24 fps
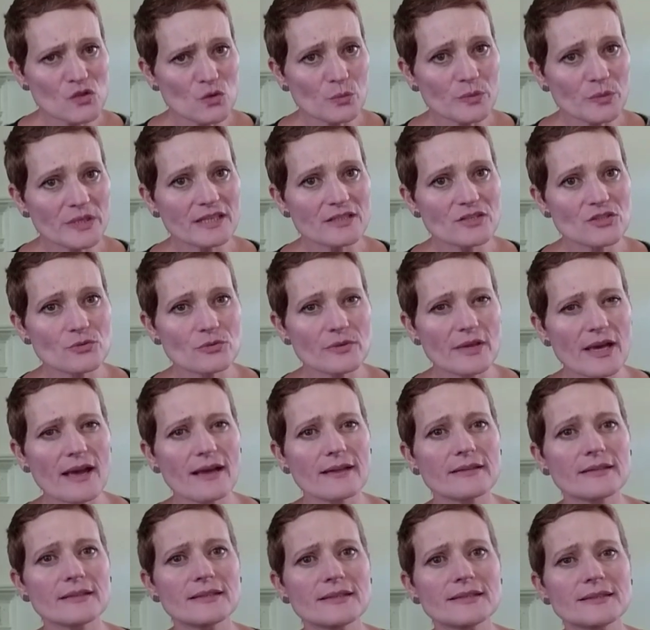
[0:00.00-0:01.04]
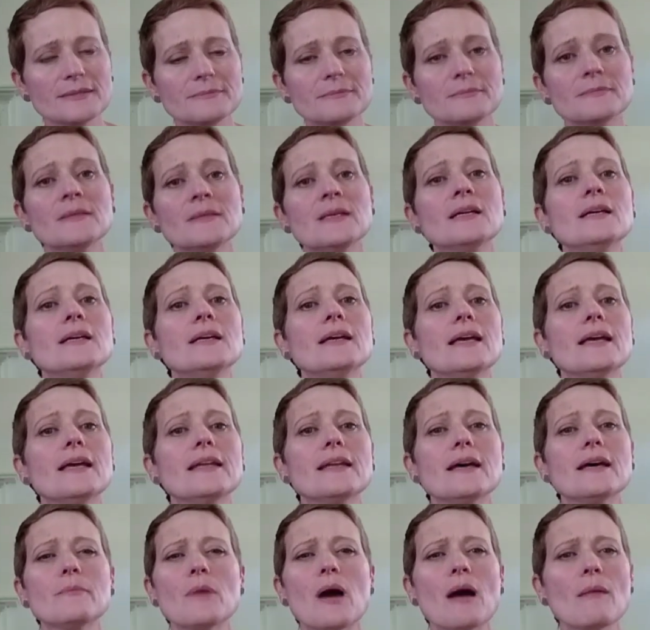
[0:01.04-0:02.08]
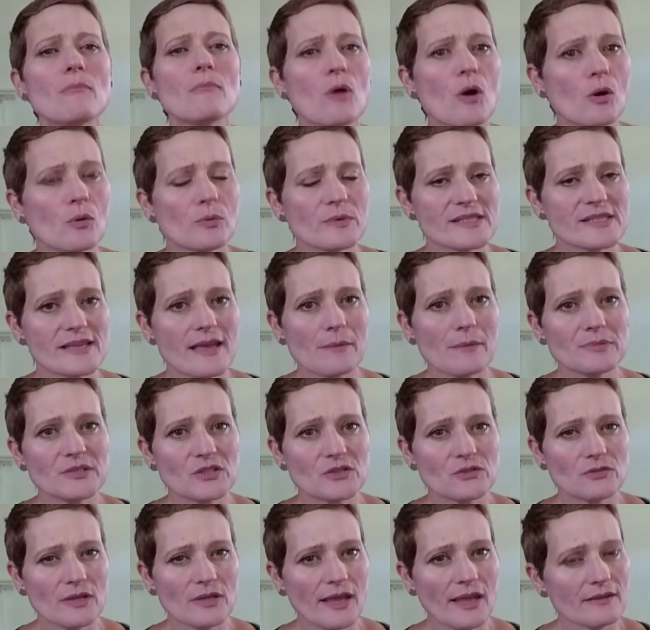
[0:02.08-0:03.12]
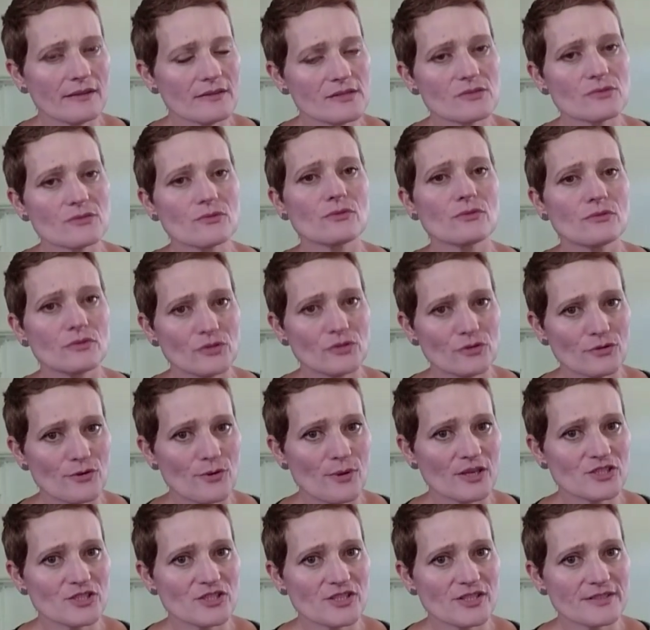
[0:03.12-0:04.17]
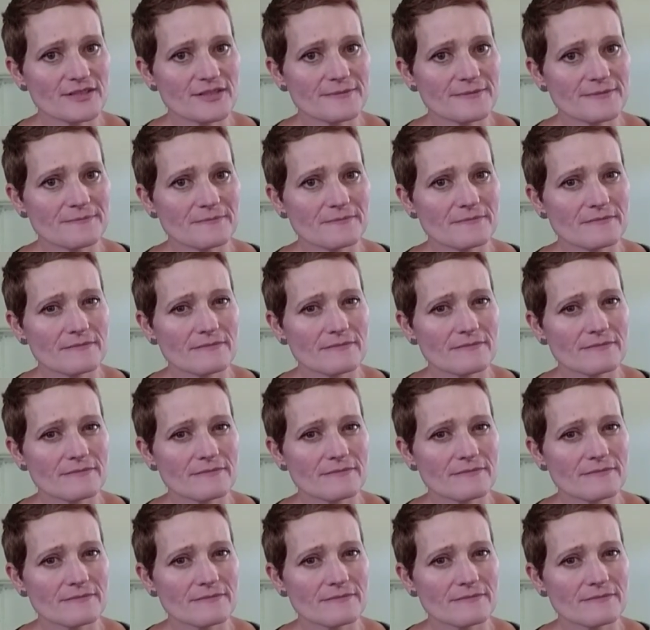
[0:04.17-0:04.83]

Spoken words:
so we can do that. And I'm always happy to answer your questions.